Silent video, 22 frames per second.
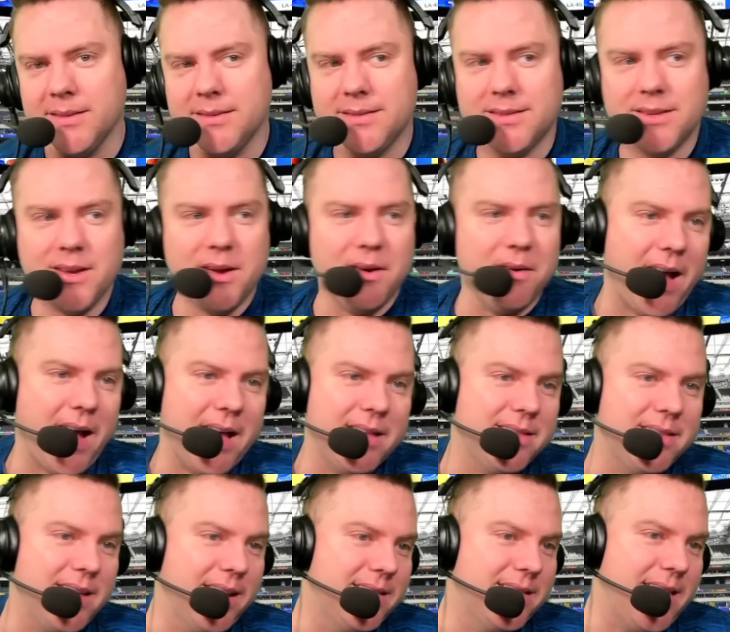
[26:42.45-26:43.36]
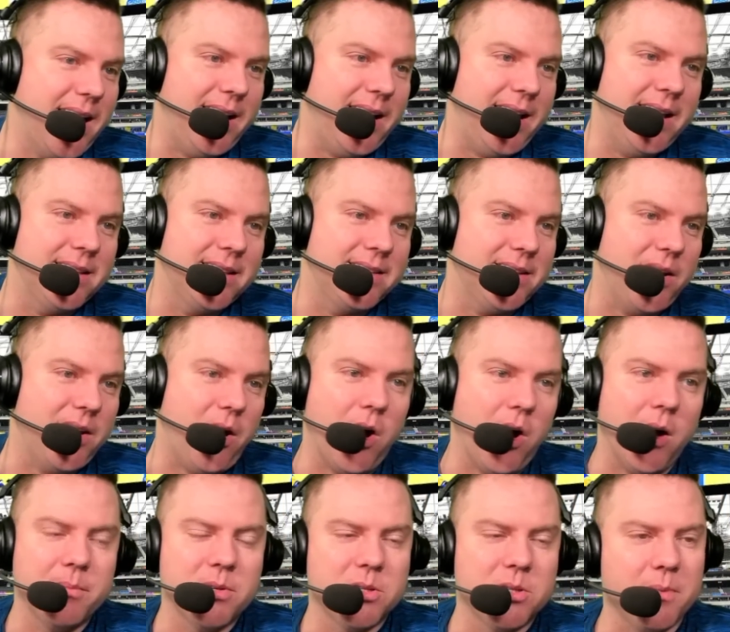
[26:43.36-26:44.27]
So I think that it's an
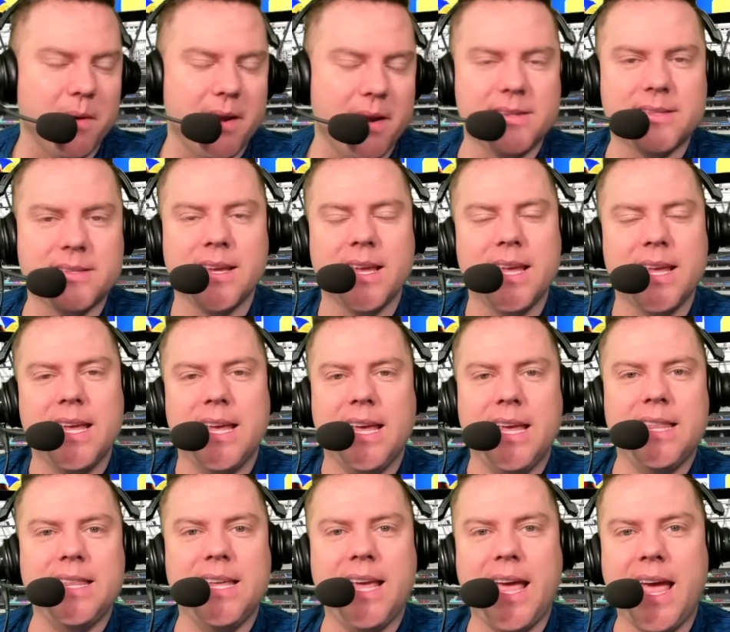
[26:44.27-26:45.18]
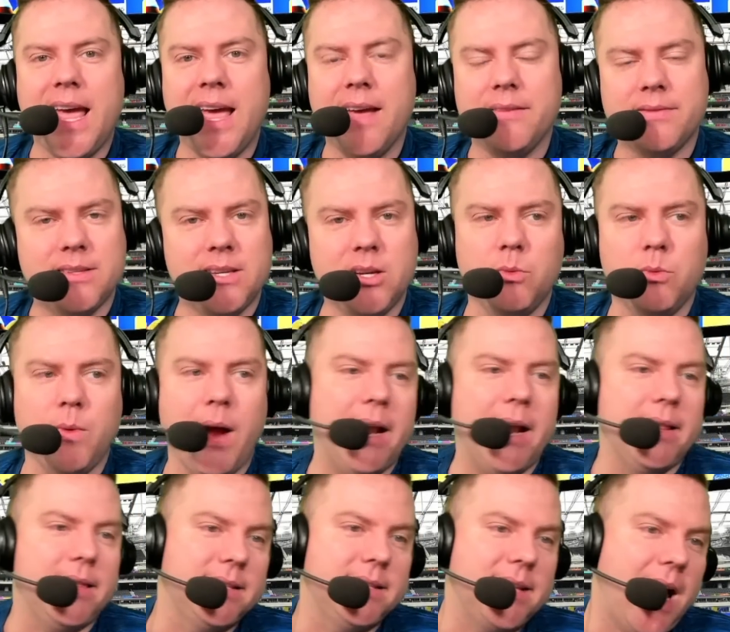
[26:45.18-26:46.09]
arms race in the AFC right at
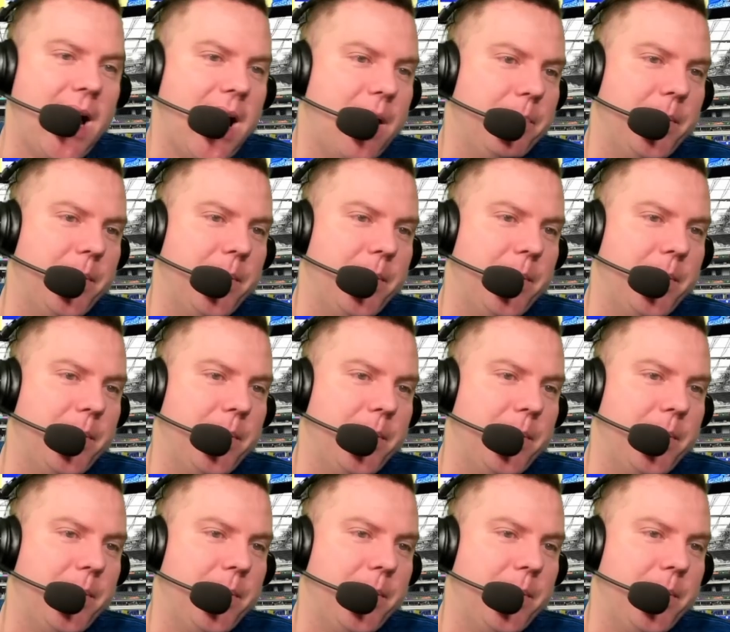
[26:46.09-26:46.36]
the top.